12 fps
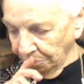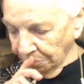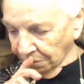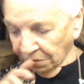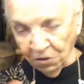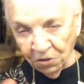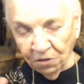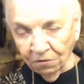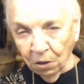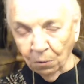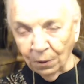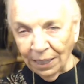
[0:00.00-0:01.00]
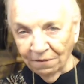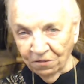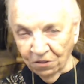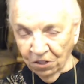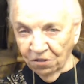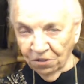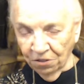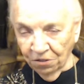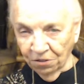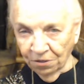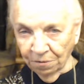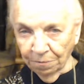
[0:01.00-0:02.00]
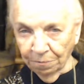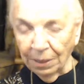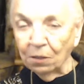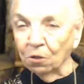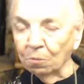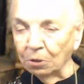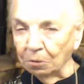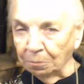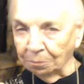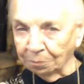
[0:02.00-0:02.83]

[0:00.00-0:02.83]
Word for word: first of all, we have Jesus' parable